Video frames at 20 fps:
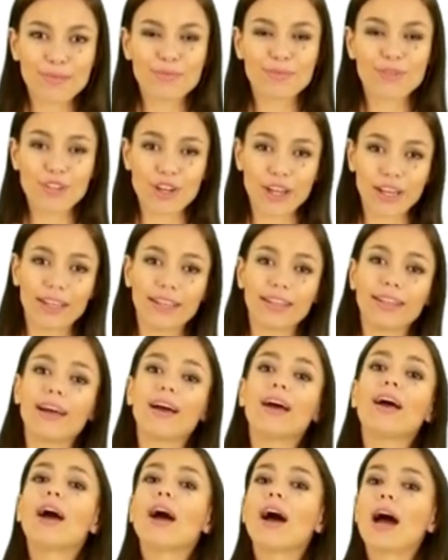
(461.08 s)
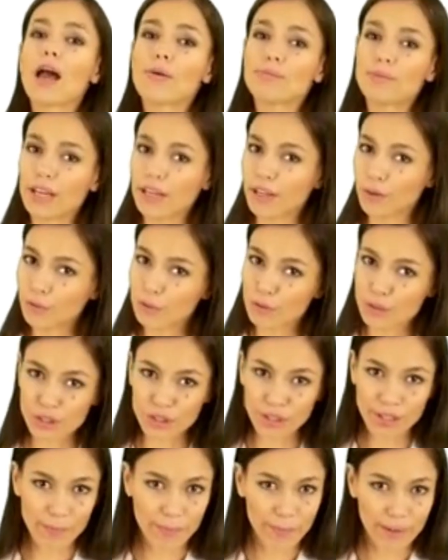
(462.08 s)
Attention Deficit
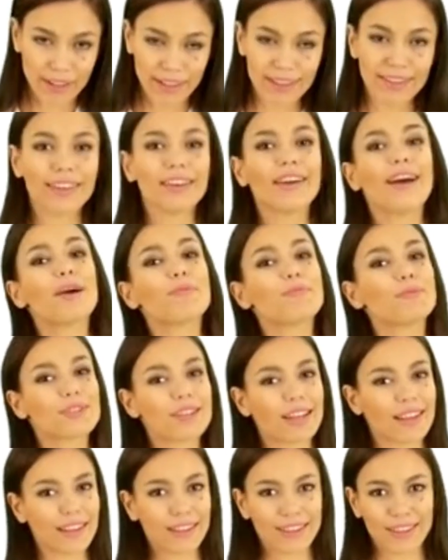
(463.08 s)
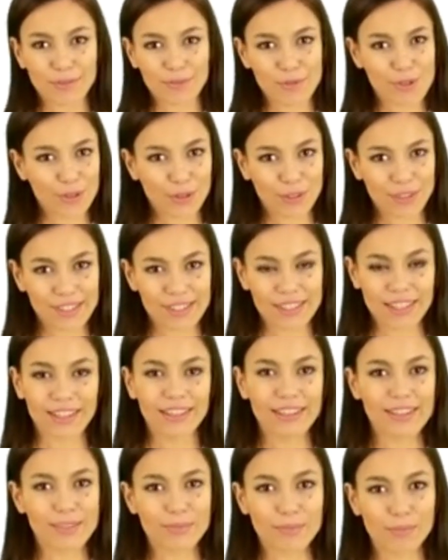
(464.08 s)
Hyperactivity Disorder, ADHD.
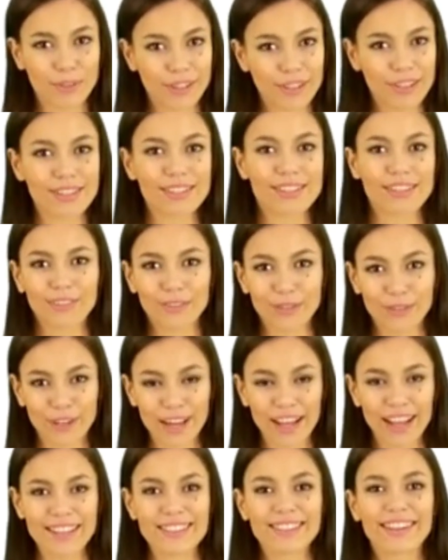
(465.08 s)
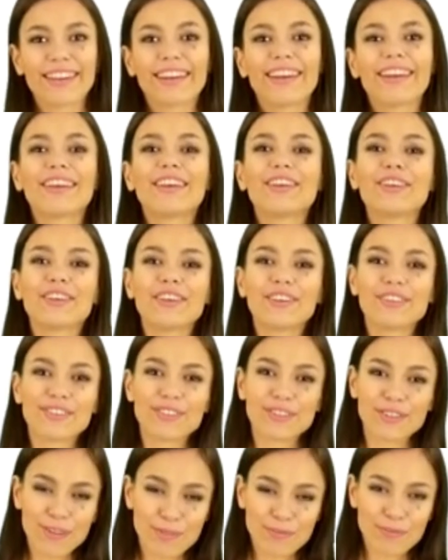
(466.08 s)
Taking
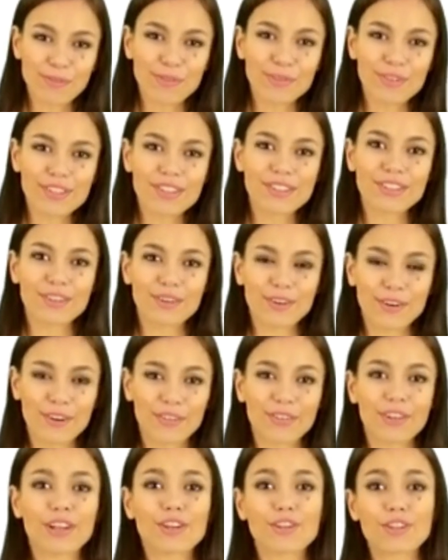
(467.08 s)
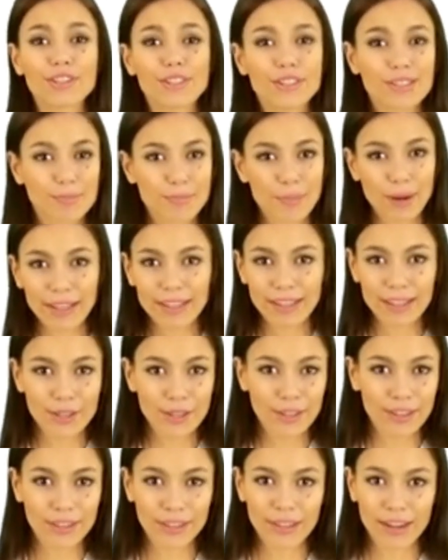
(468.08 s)
acetyl-L-Carnitine does not seem to improve
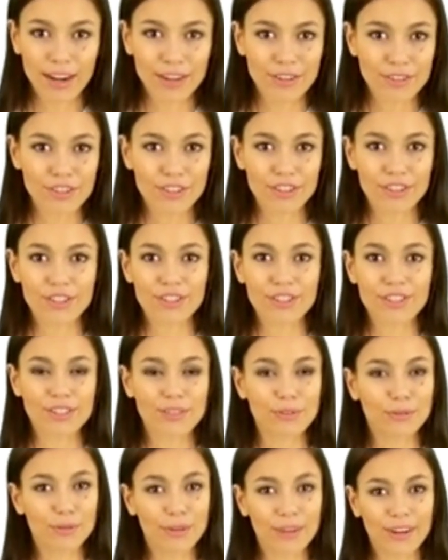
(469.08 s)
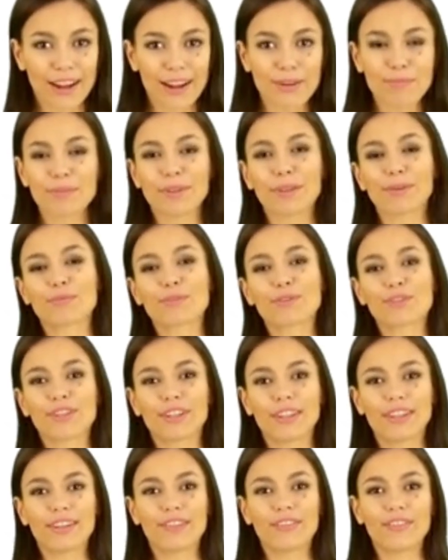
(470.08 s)
symptoms of ADHD in children already
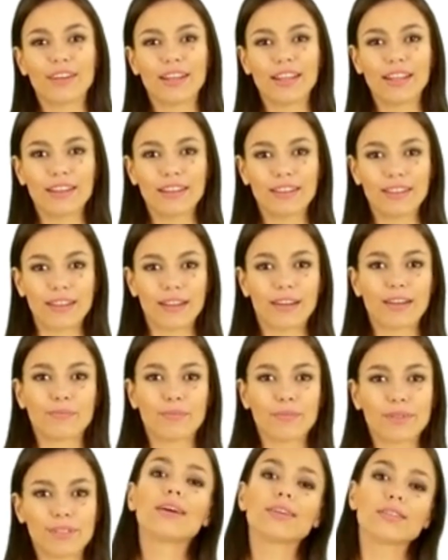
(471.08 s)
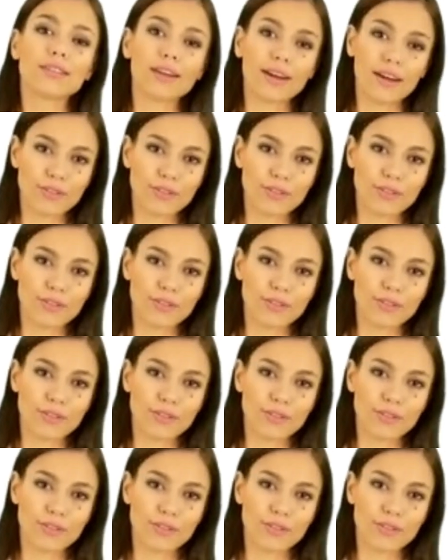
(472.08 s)
treated with methylphenidate.